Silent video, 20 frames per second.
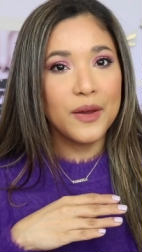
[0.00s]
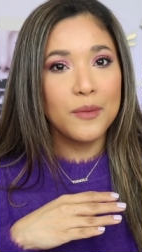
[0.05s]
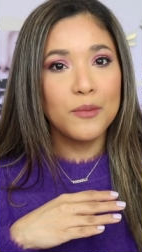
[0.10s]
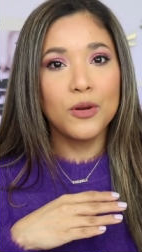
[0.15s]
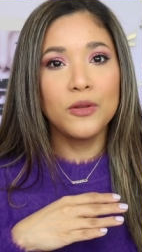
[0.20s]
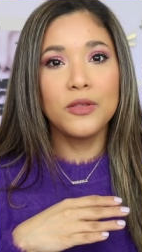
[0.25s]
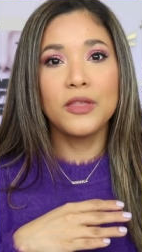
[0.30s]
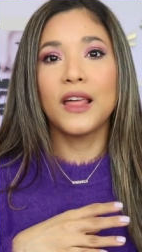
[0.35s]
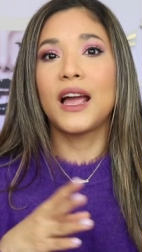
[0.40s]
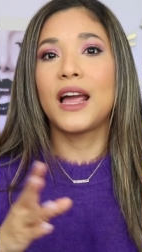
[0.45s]
them
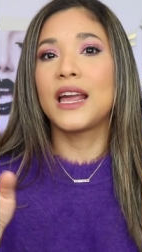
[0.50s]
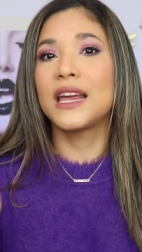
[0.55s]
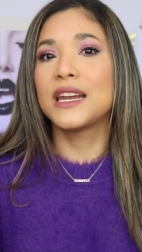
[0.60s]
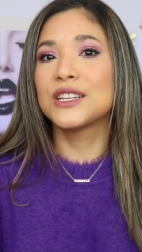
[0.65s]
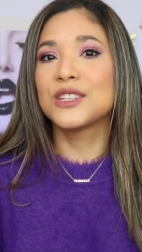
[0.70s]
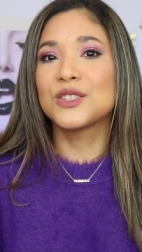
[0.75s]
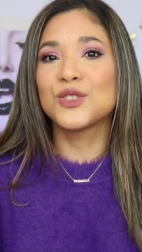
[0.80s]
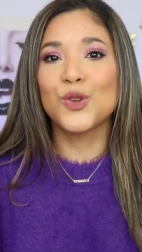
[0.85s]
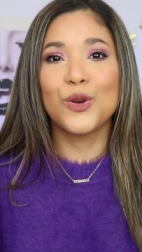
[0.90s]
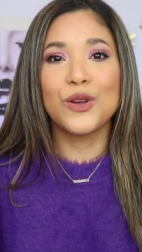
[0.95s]

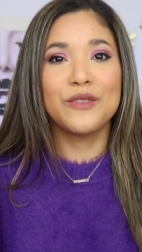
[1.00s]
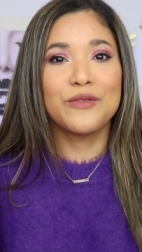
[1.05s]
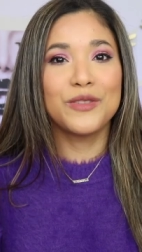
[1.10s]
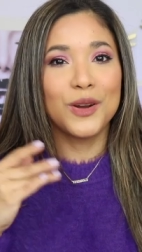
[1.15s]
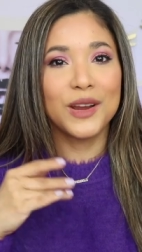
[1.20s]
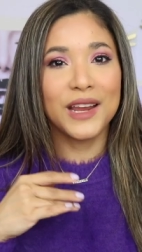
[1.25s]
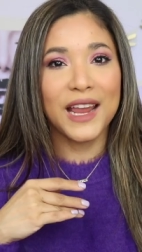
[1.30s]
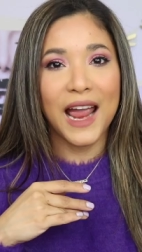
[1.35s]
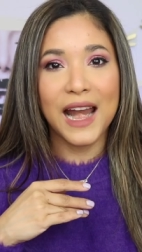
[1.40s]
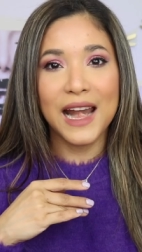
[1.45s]
online, so if
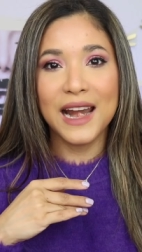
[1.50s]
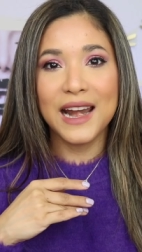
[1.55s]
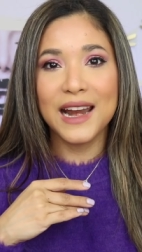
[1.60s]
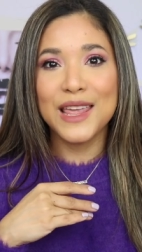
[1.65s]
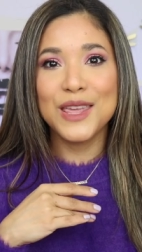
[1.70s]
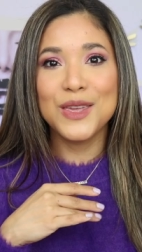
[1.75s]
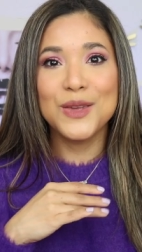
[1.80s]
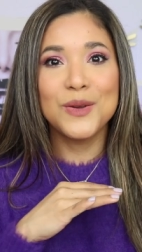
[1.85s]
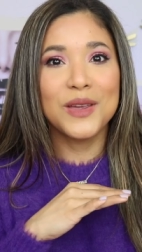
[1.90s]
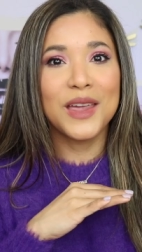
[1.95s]
you're in
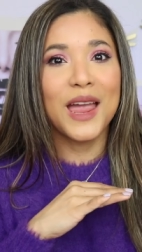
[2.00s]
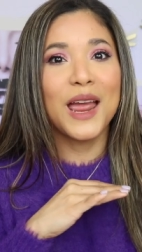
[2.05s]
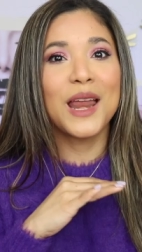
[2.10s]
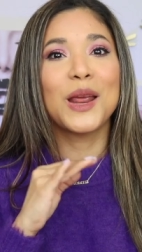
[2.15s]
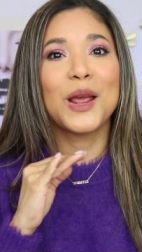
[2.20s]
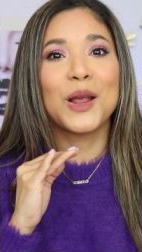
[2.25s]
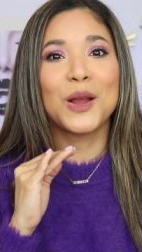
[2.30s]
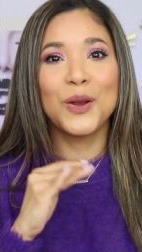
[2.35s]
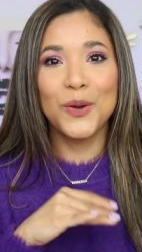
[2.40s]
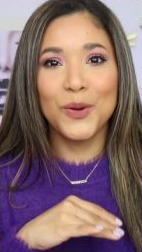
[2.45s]
Canada, you
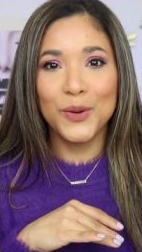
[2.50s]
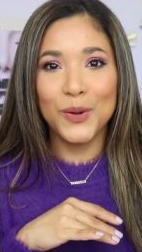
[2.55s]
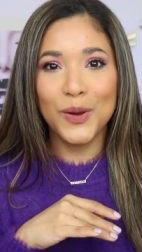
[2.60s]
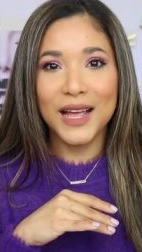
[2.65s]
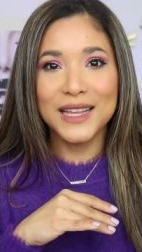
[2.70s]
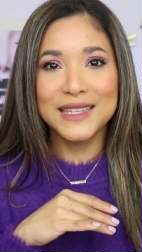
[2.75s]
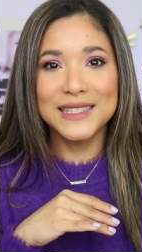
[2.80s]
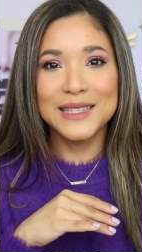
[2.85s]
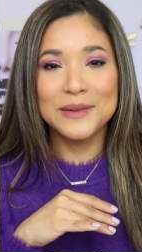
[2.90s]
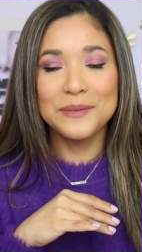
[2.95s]
can go to
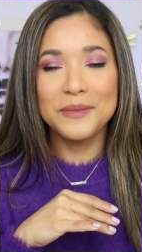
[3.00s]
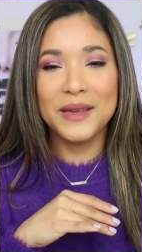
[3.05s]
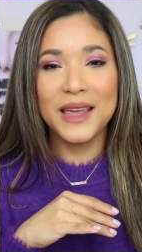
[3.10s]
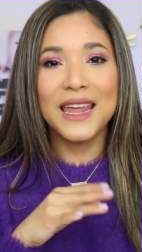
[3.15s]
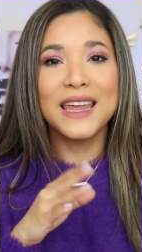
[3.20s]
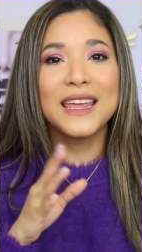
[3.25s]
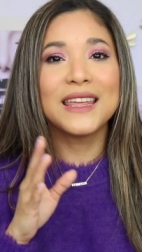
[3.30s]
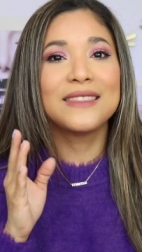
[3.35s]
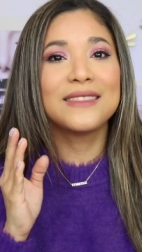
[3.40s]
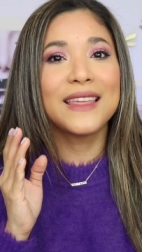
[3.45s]
Hudson
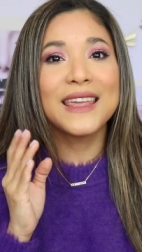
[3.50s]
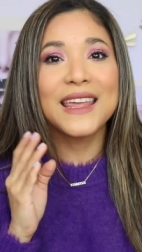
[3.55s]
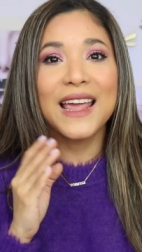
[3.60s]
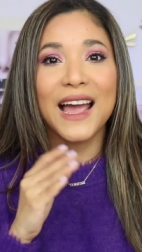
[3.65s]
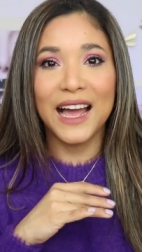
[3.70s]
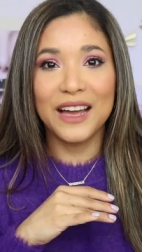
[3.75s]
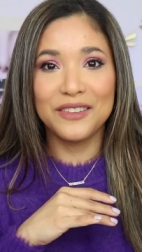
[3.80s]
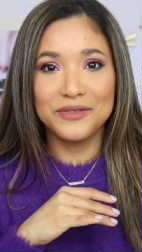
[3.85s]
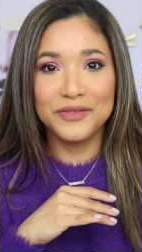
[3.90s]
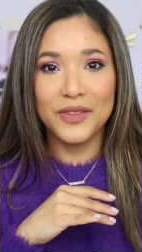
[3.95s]
Bay. They
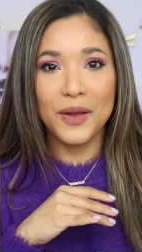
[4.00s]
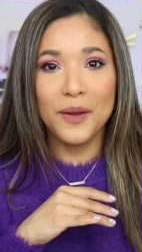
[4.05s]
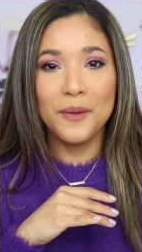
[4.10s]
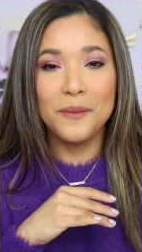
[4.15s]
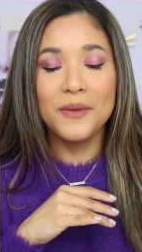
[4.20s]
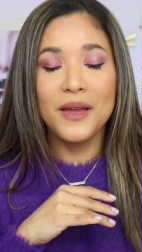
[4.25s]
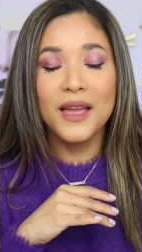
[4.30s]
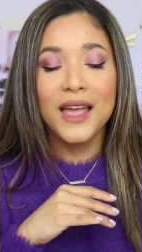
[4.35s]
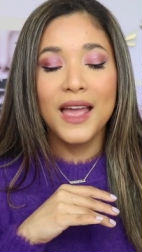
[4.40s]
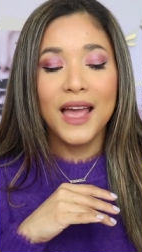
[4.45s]
have
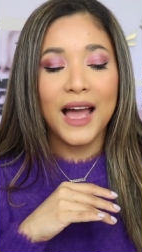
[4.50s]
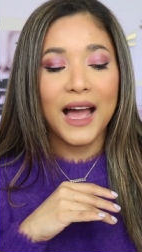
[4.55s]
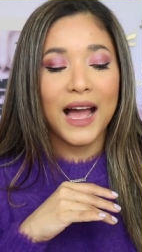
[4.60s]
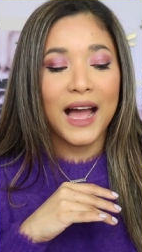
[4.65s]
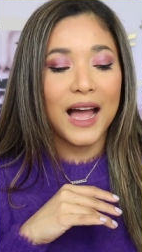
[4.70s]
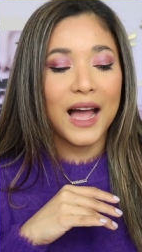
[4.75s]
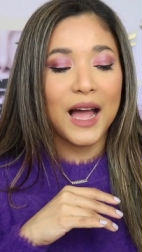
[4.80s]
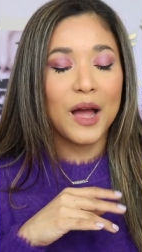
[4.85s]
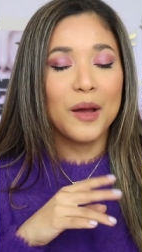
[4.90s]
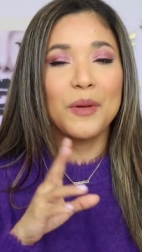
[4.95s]
them,
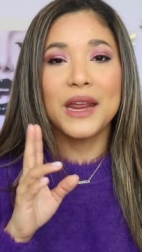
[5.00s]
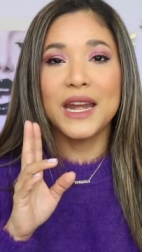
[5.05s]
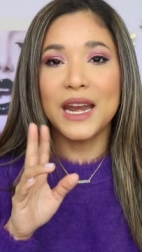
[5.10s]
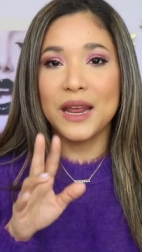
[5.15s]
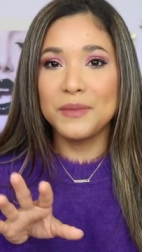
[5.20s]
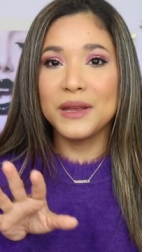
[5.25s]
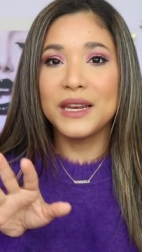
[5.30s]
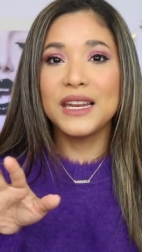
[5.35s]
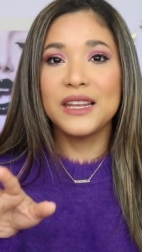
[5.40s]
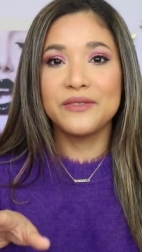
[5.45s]
and
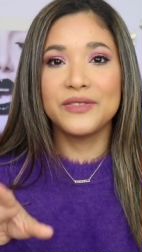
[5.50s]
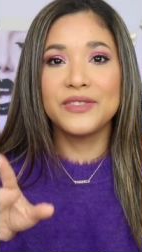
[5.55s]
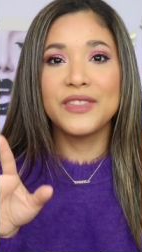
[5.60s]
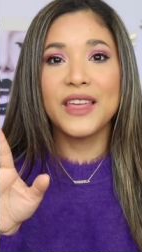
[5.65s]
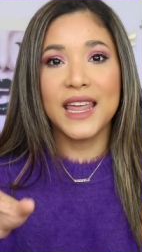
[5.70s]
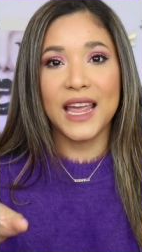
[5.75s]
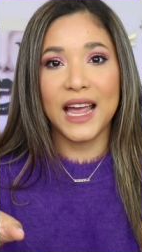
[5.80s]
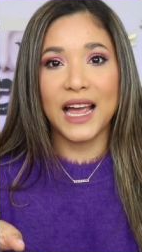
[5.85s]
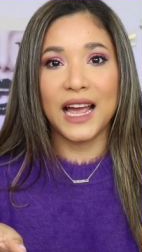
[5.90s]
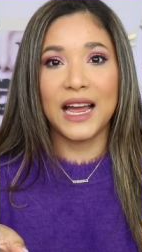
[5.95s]
I believe
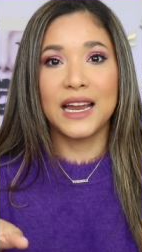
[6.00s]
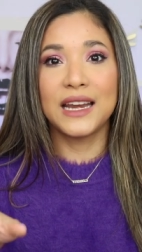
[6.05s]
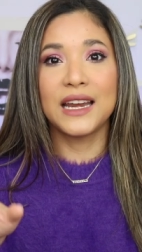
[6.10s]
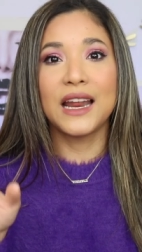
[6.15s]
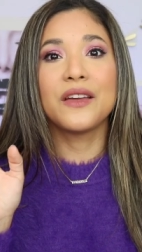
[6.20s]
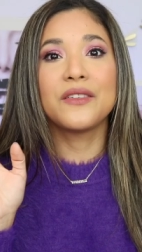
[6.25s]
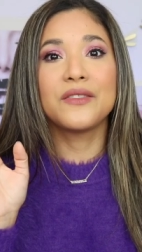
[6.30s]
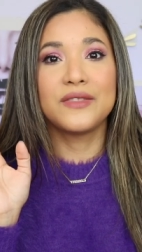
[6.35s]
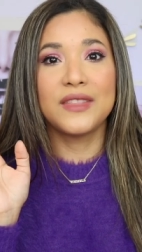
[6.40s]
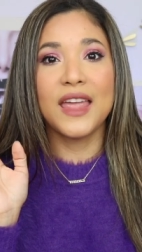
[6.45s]
they have
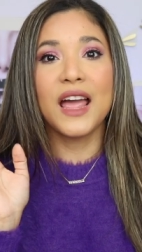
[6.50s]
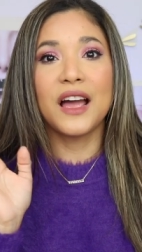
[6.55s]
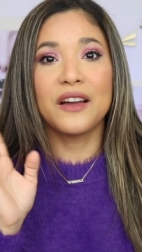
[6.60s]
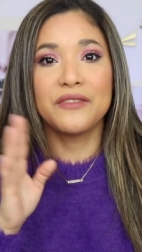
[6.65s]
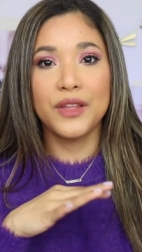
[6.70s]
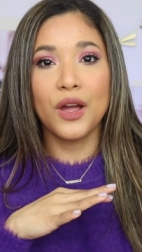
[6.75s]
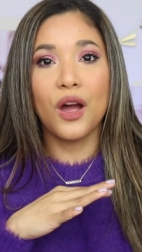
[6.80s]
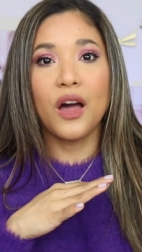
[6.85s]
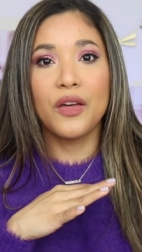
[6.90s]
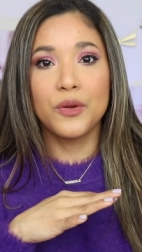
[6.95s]

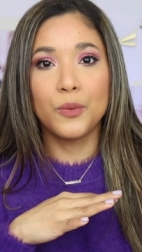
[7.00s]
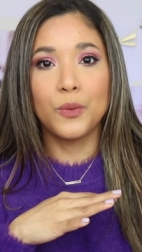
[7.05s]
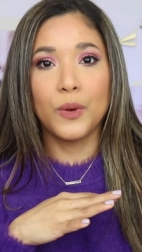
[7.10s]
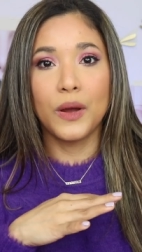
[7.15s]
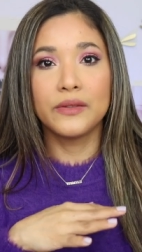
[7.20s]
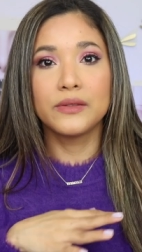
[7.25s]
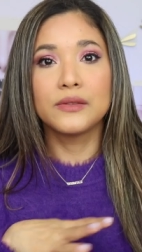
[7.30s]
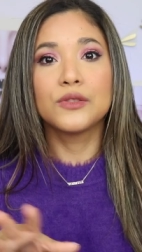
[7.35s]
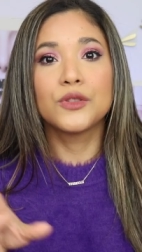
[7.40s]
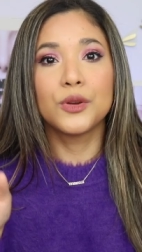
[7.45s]
the other
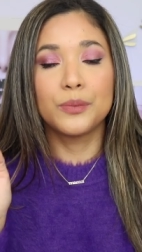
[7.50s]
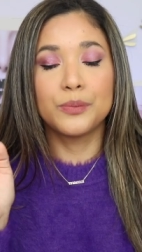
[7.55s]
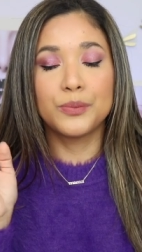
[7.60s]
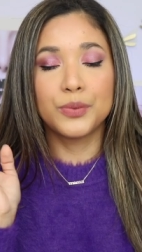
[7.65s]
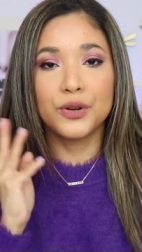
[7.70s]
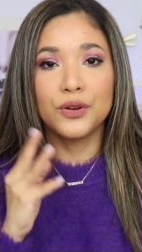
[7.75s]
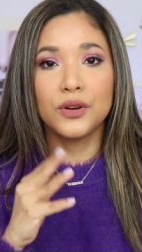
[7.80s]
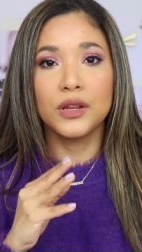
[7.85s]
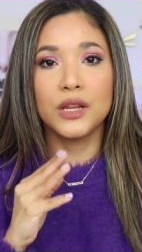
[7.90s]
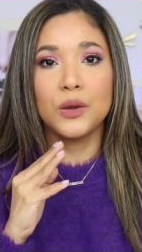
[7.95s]
one, the
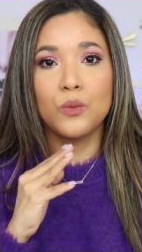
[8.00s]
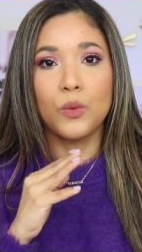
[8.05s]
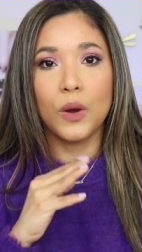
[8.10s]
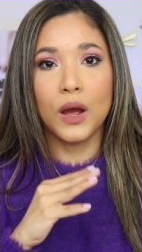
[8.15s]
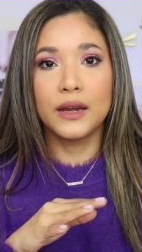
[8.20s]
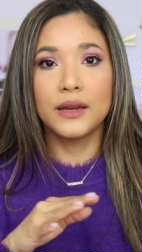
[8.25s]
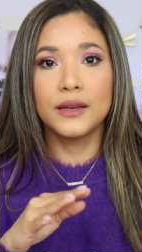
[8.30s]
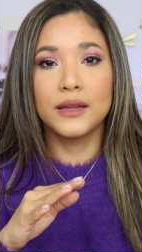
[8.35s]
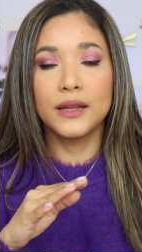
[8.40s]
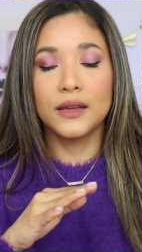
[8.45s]
pearly
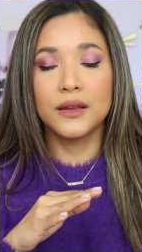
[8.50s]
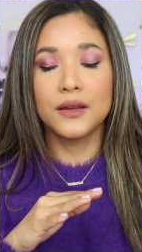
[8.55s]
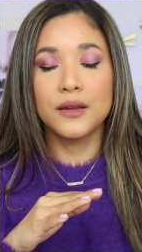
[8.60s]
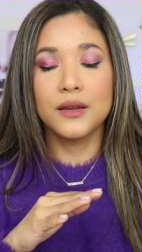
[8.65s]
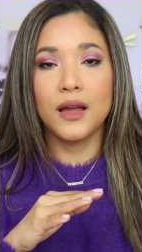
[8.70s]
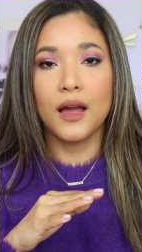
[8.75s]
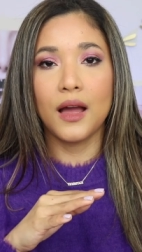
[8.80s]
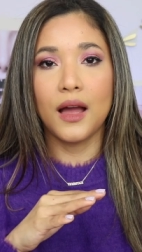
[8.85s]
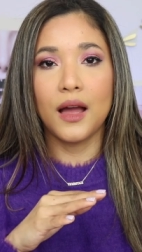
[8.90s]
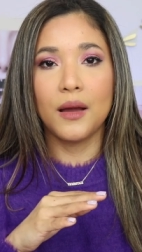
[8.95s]
one,
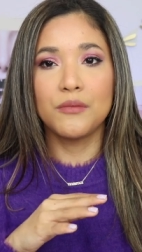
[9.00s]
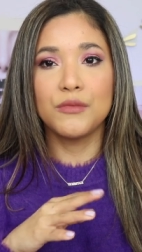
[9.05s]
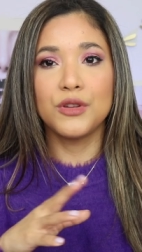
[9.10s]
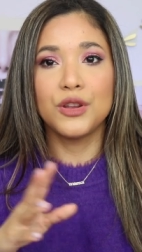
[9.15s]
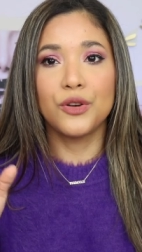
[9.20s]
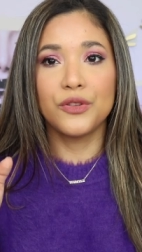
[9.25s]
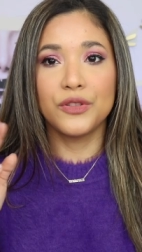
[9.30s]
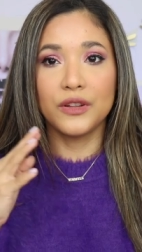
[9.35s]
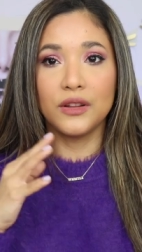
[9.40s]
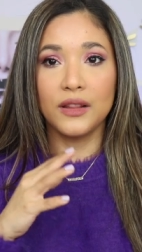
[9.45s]

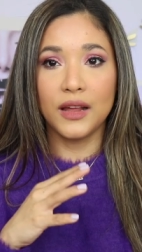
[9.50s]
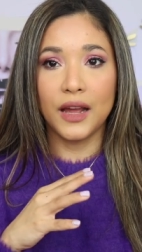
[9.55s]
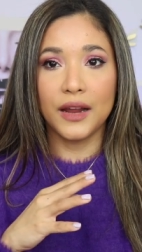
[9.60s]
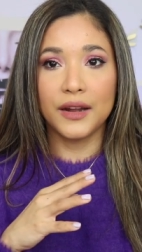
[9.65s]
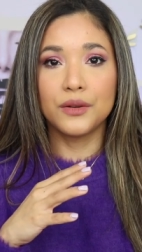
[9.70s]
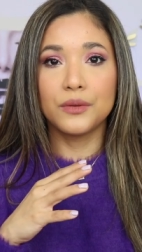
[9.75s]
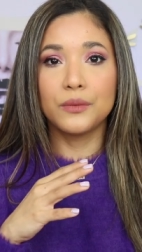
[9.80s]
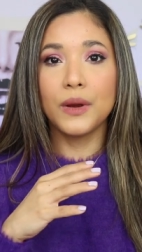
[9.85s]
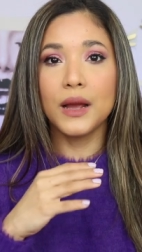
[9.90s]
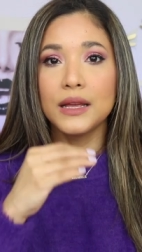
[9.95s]
the
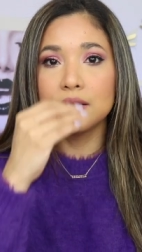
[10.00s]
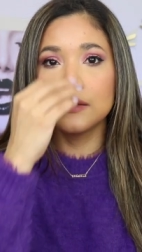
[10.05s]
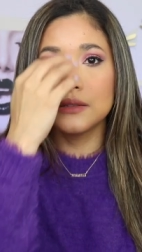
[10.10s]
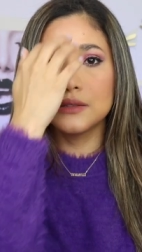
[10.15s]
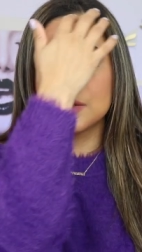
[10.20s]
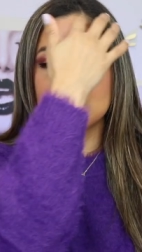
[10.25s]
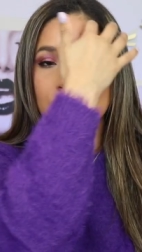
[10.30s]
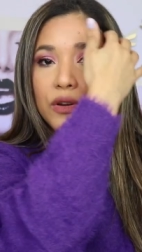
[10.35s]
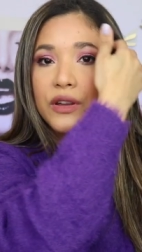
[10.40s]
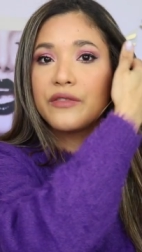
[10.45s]
lighter one.
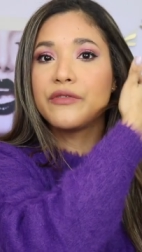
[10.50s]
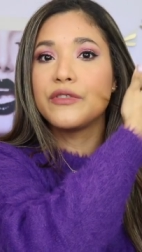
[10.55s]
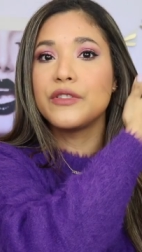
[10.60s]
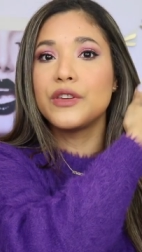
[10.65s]
So if